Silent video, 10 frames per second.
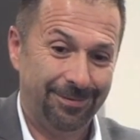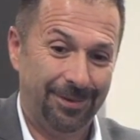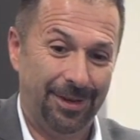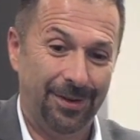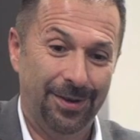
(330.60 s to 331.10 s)

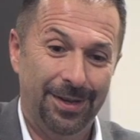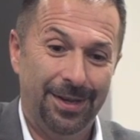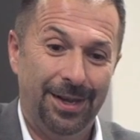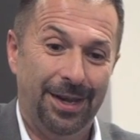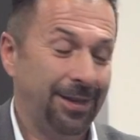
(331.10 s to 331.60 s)
You know?
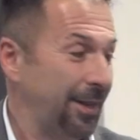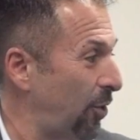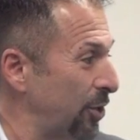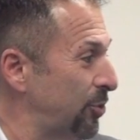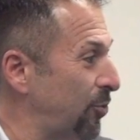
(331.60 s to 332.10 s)
And they're
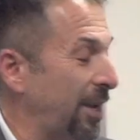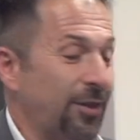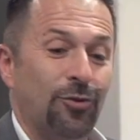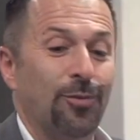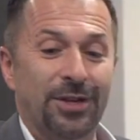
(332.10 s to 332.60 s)

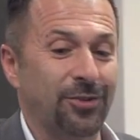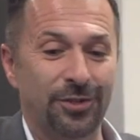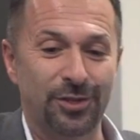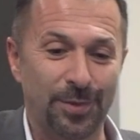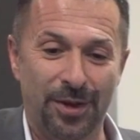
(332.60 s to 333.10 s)
concentrating too much on
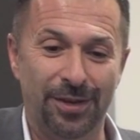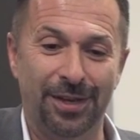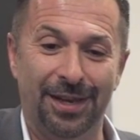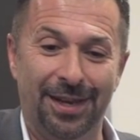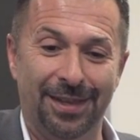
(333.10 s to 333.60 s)
the
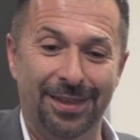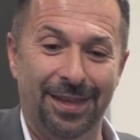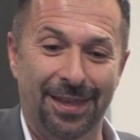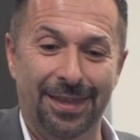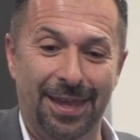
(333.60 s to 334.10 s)
smoking
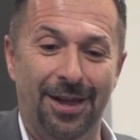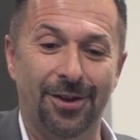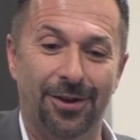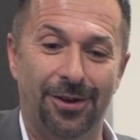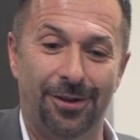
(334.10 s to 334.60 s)
and the
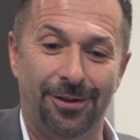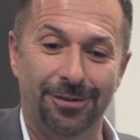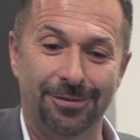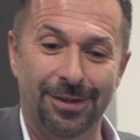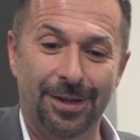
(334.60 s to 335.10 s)
alcohol
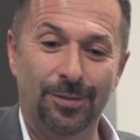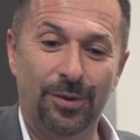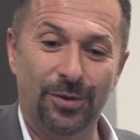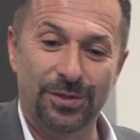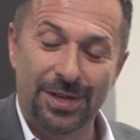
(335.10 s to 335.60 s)

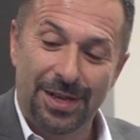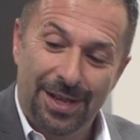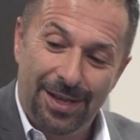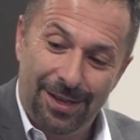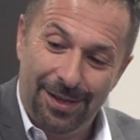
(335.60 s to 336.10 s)
because
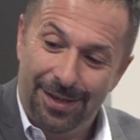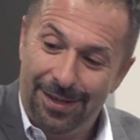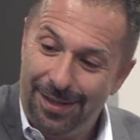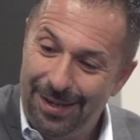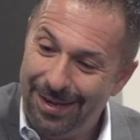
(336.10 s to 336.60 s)

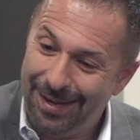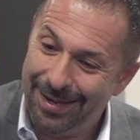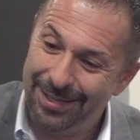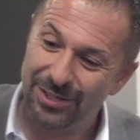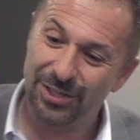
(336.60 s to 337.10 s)

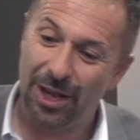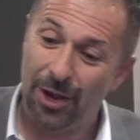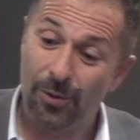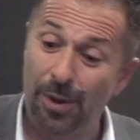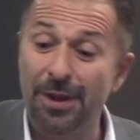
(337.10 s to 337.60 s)
it's
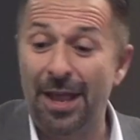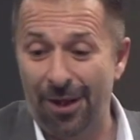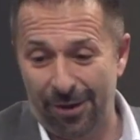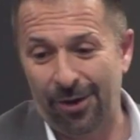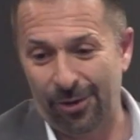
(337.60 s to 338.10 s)
slow. I mean,
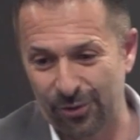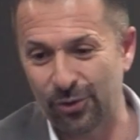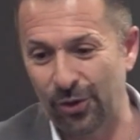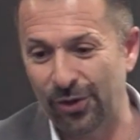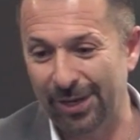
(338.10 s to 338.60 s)
alcohol
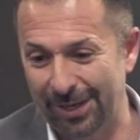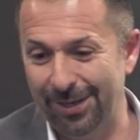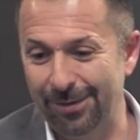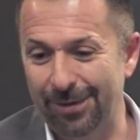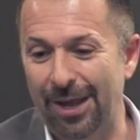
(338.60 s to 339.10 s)

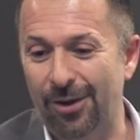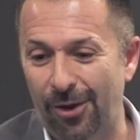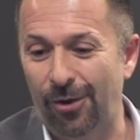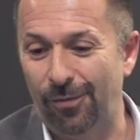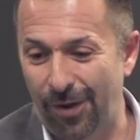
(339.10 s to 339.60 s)
certainly,
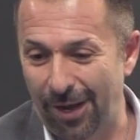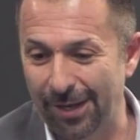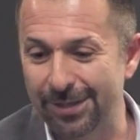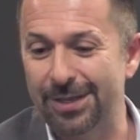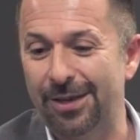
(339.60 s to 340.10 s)
alcohol
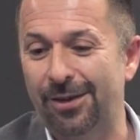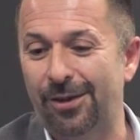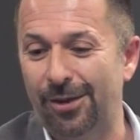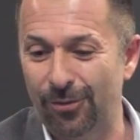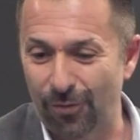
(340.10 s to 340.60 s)
violence,
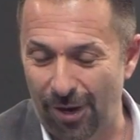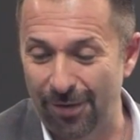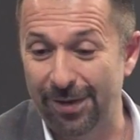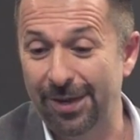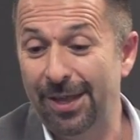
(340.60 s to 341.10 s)
alcohol and
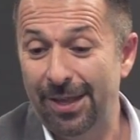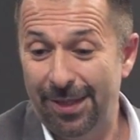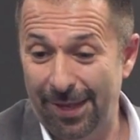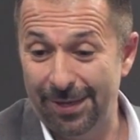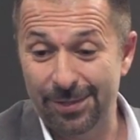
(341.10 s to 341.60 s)
driving,
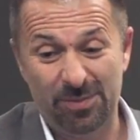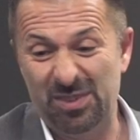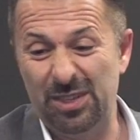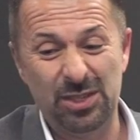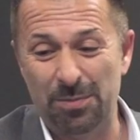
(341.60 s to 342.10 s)
yes.
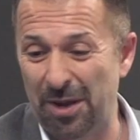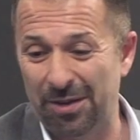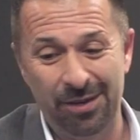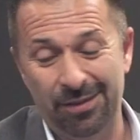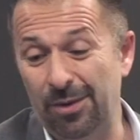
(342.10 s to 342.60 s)
The
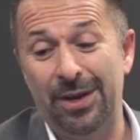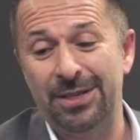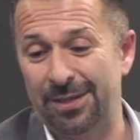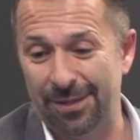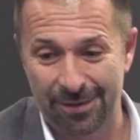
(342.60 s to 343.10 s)
smoking, they're
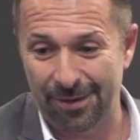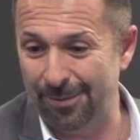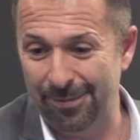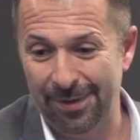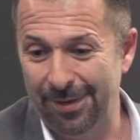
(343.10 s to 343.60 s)
wasting their time.